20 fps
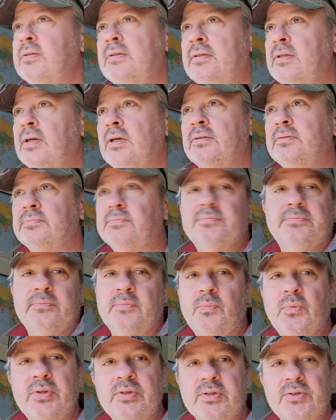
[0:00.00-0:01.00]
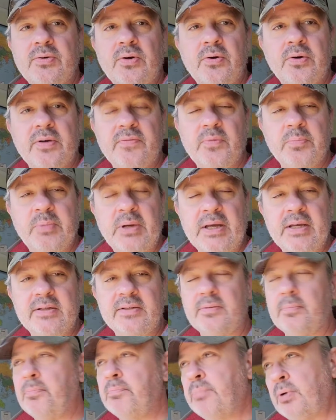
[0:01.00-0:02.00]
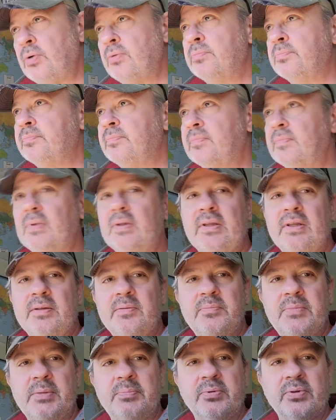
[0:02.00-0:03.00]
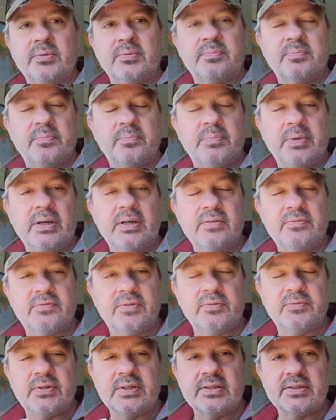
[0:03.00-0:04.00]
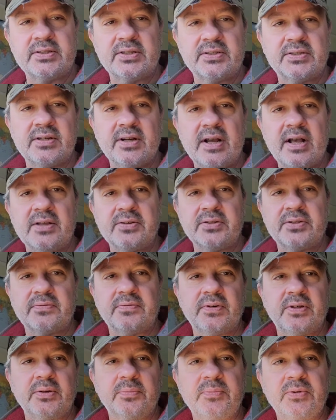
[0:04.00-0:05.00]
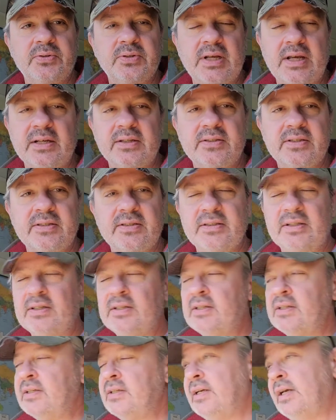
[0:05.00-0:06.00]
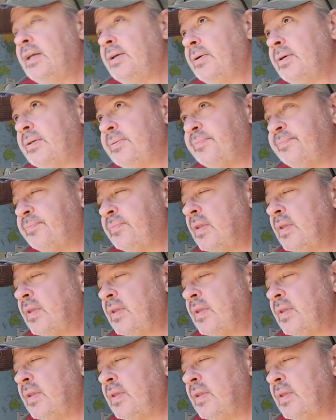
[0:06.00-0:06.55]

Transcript: you know, with a stroke of a pen, boom, people are paying $50 and $60 to fill up their tanks. Anyway,